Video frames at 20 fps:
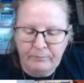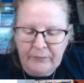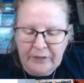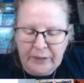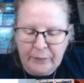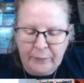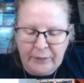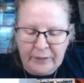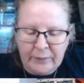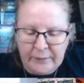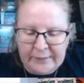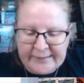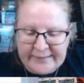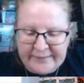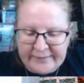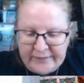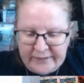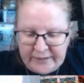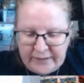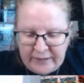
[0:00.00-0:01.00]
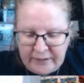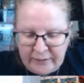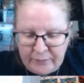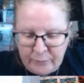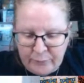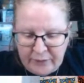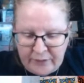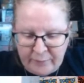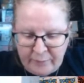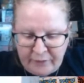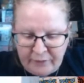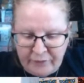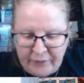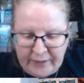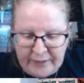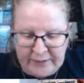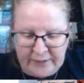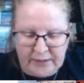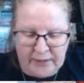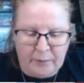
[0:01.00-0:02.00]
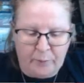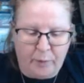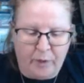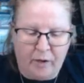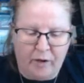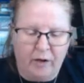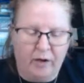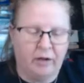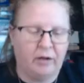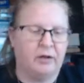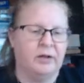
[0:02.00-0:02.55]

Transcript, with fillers: when I was sitting with my friend in the park,